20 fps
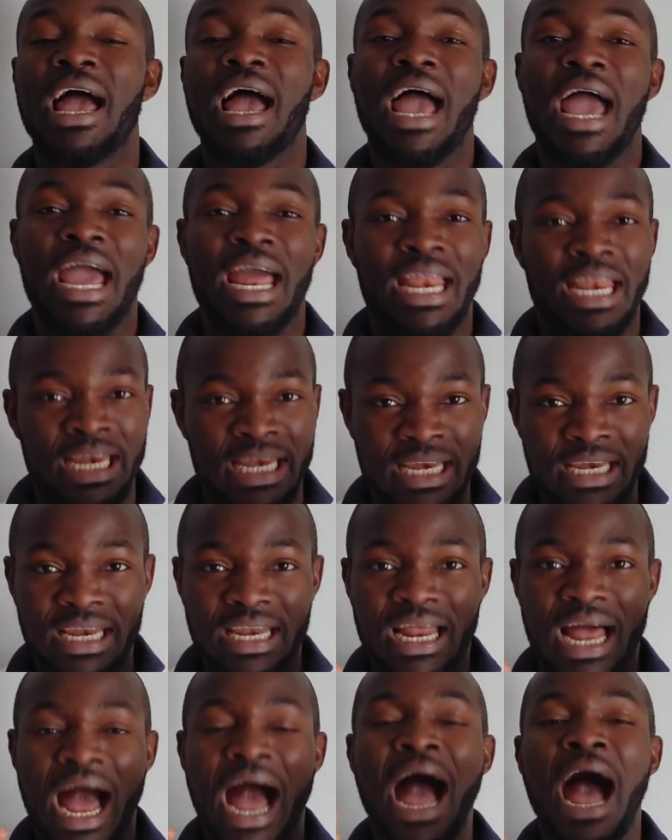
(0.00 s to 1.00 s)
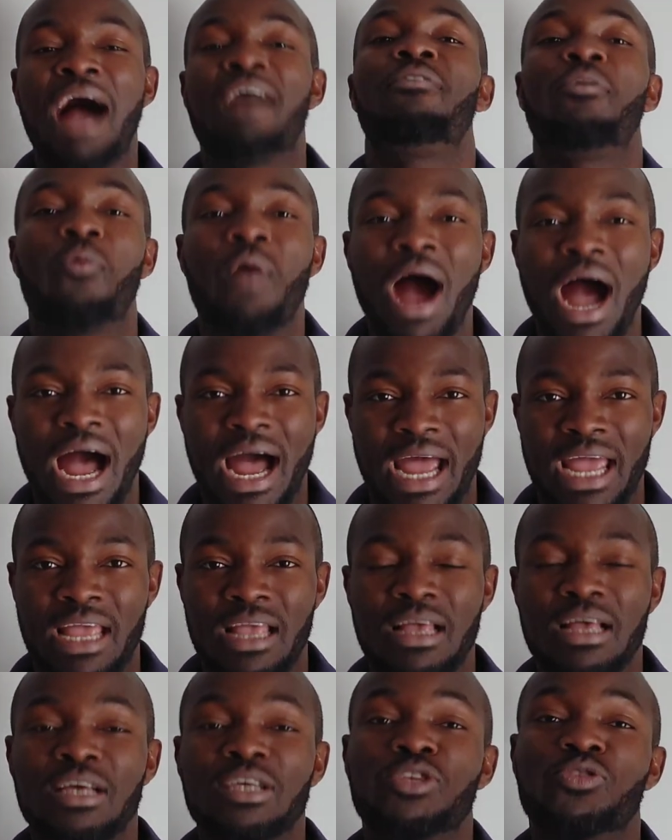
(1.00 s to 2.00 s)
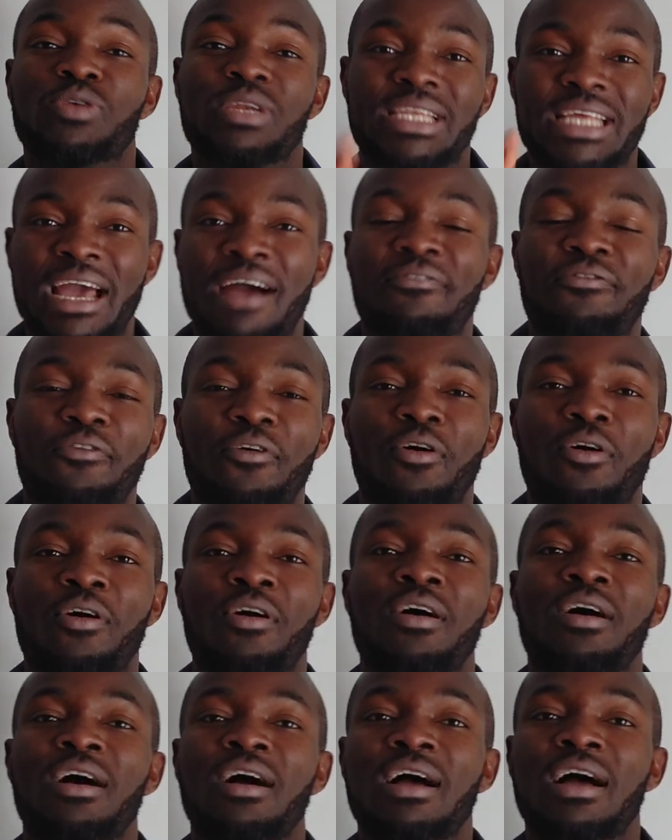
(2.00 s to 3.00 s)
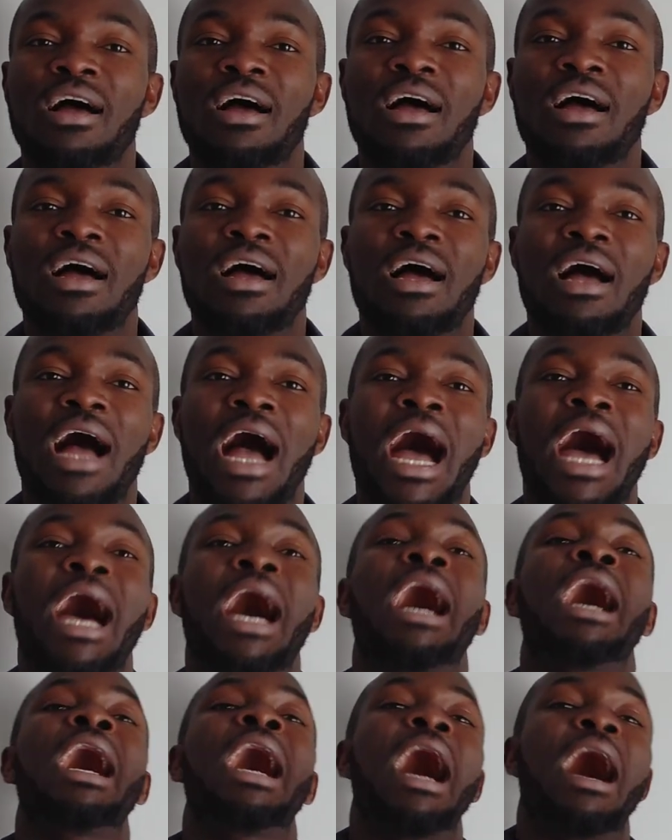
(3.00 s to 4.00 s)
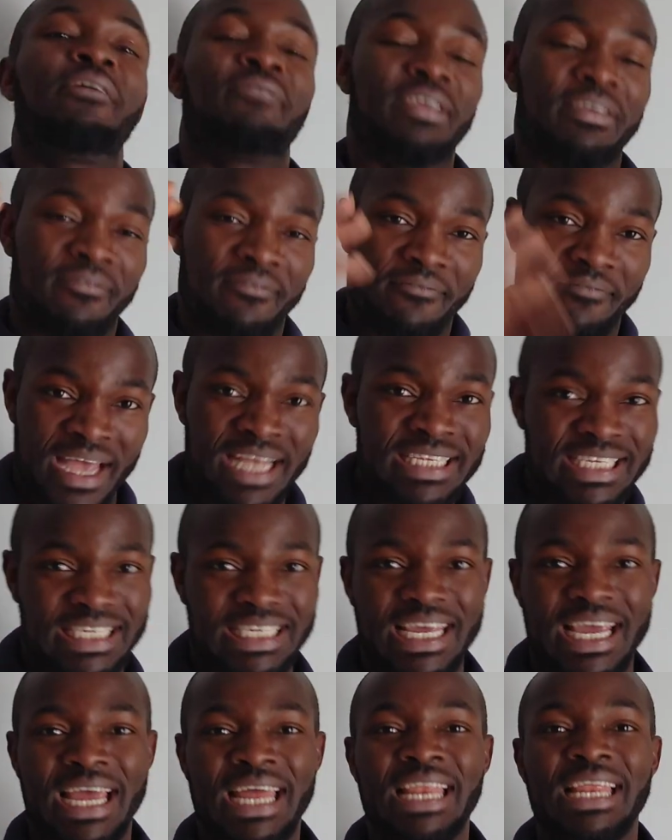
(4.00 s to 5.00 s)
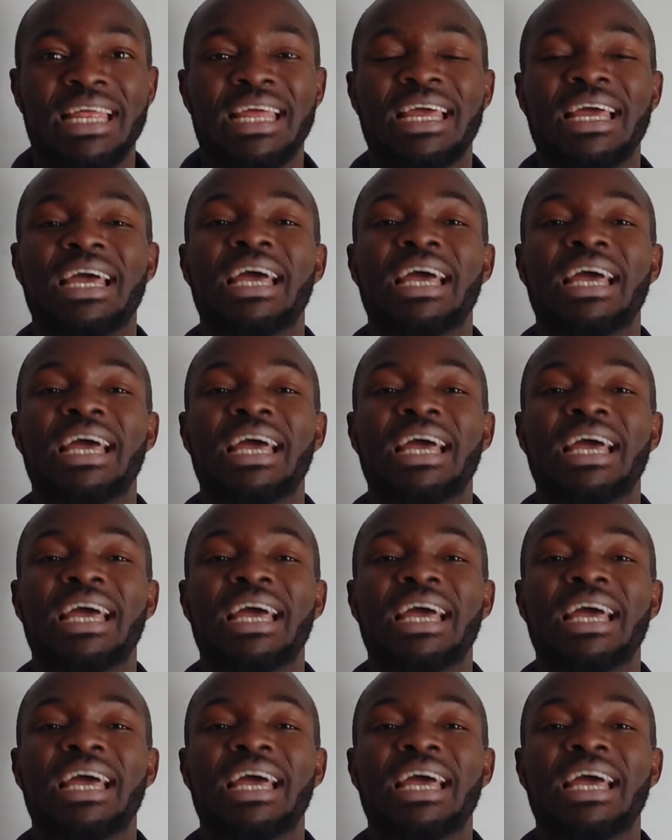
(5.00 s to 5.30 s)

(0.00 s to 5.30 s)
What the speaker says: And I have a why. So therefore, I have invested